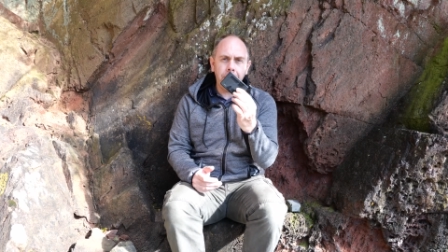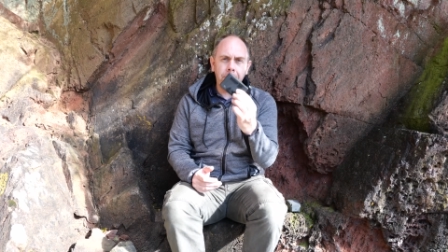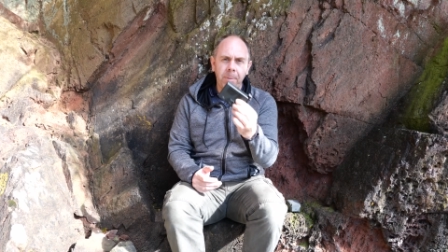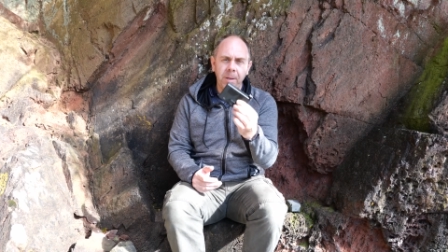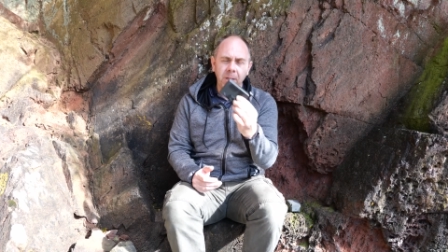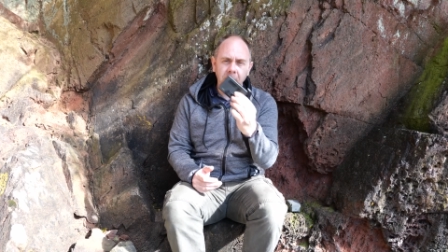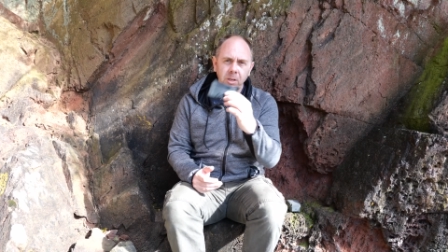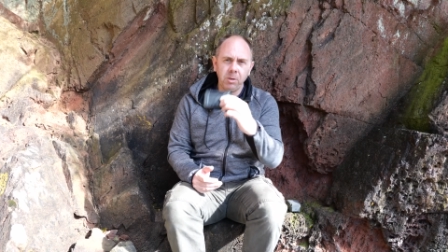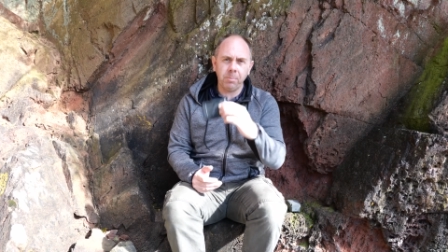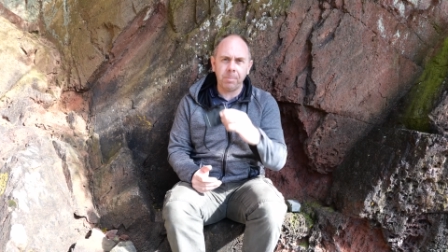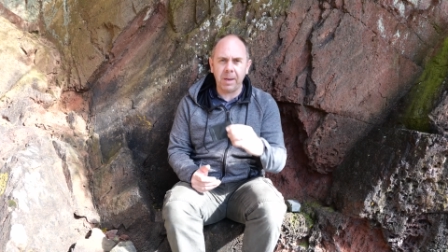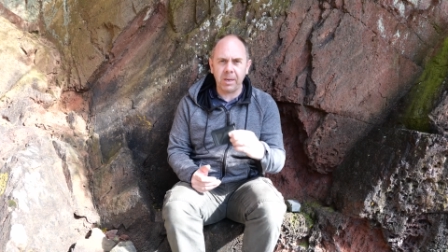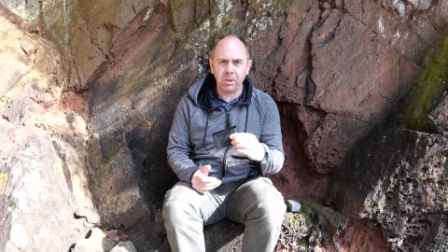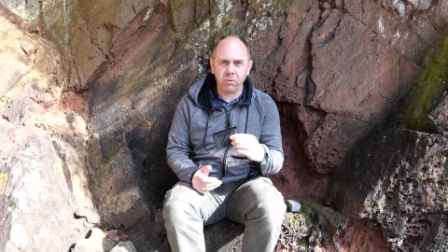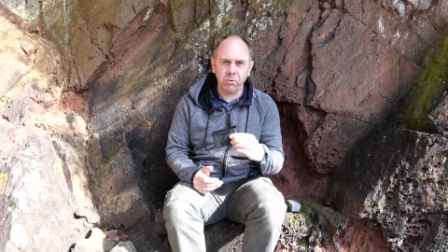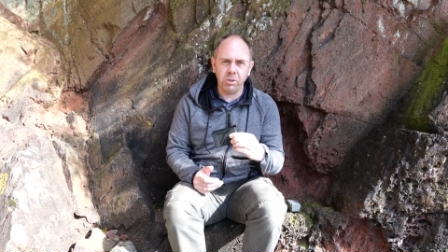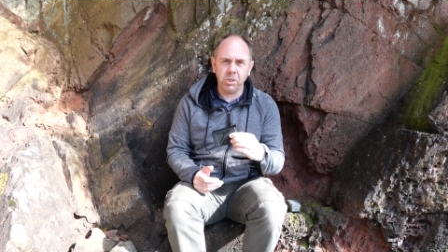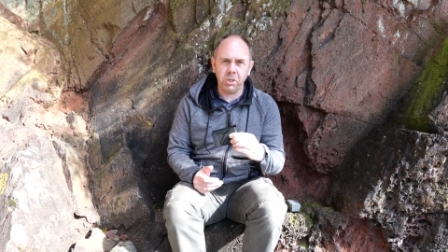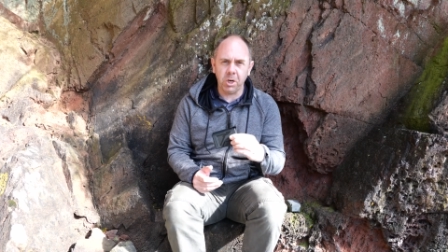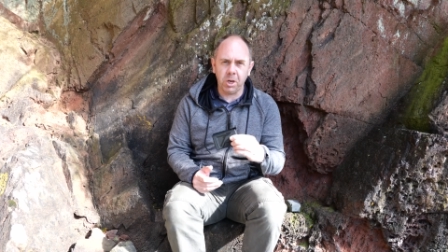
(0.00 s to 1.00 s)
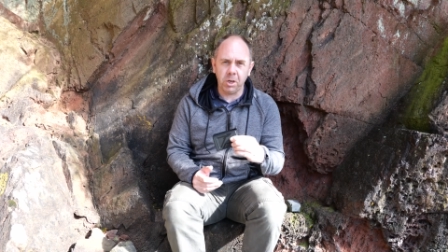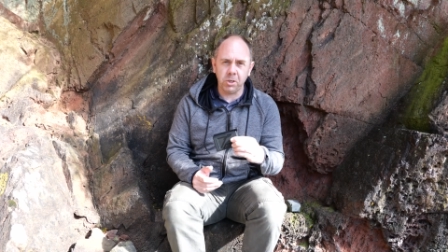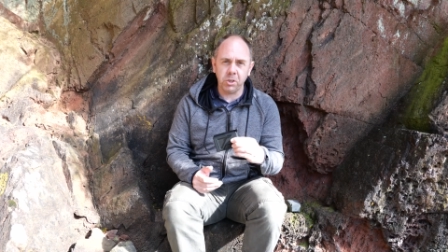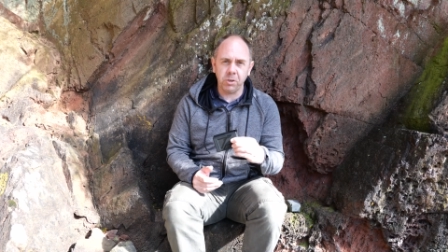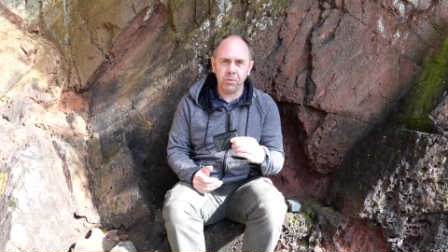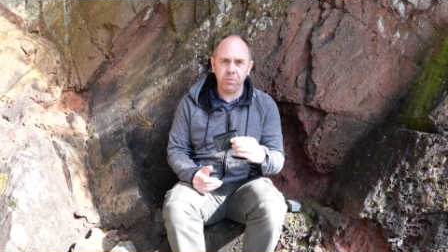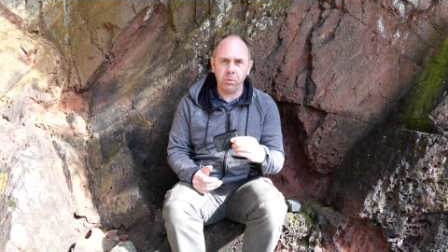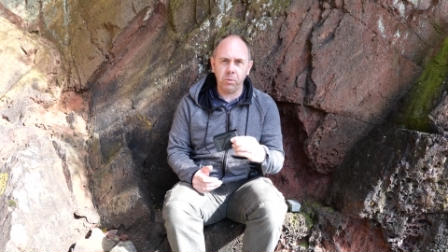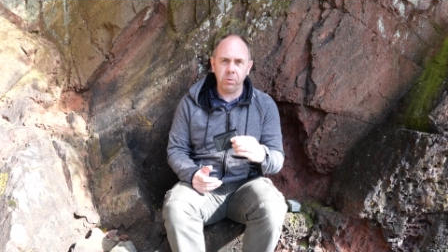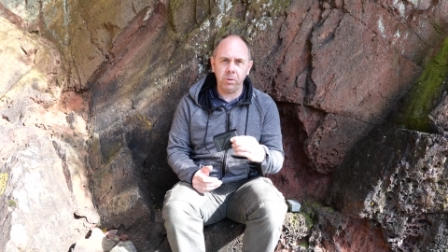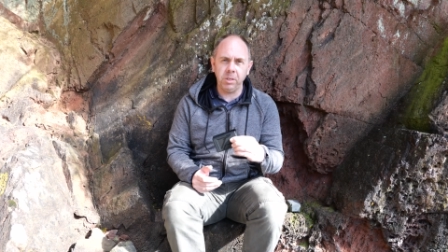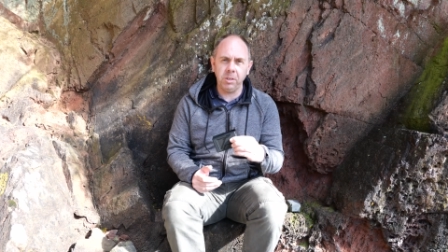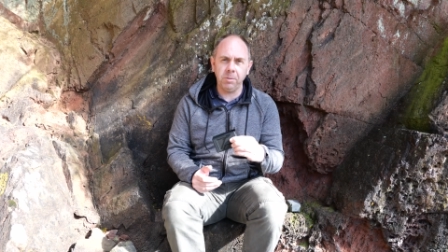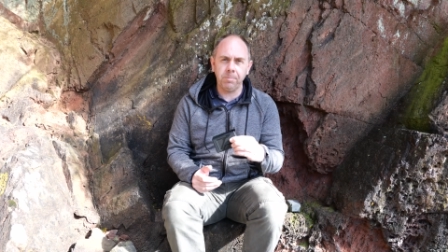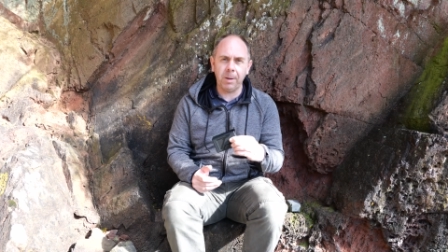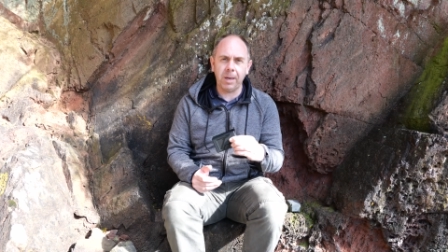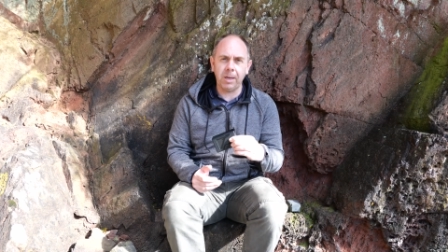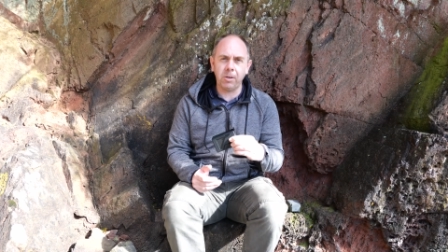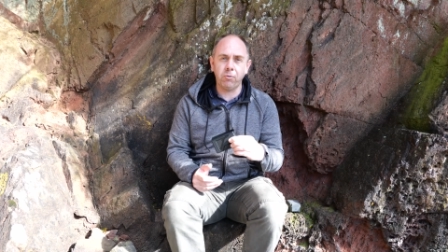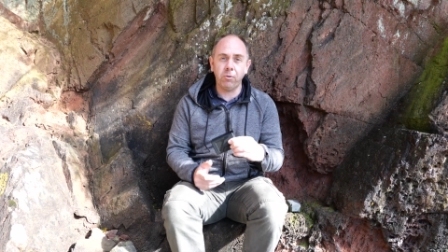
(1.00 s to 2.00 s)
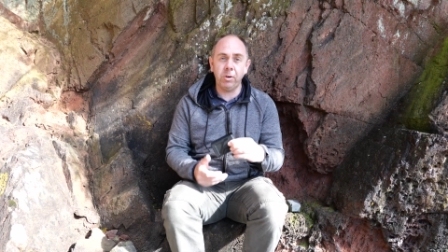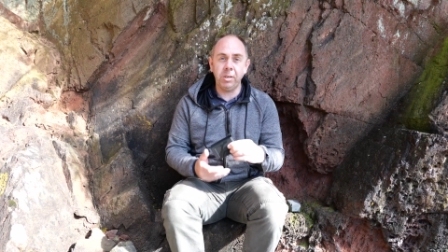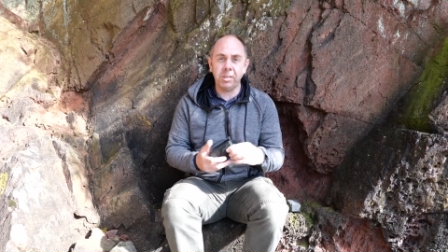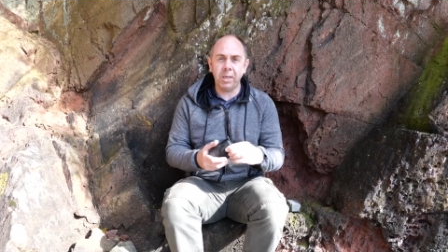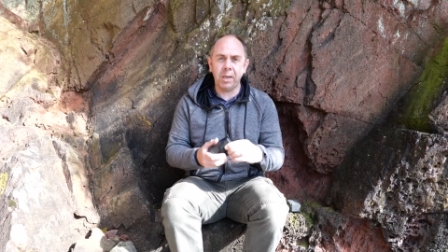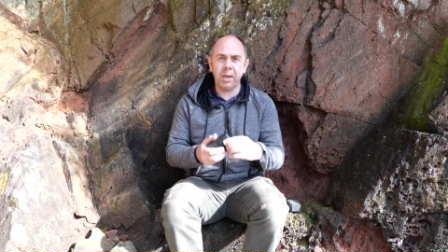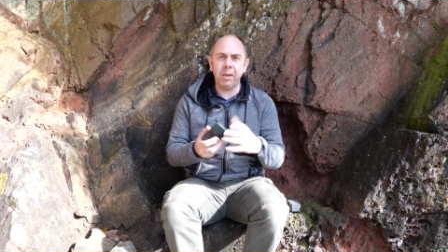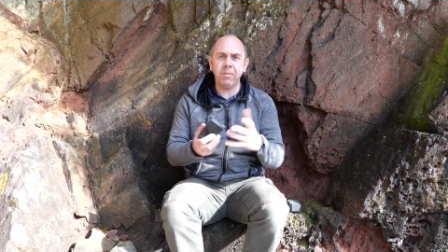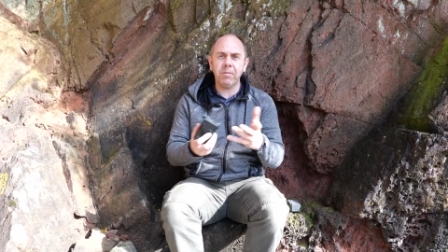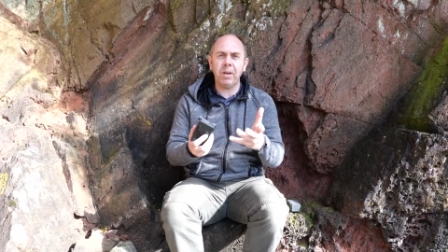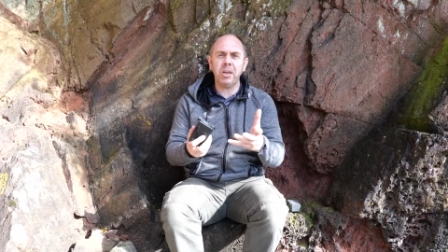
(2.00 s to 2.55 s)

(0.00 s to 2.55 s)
build battery chargers for these batteries and I've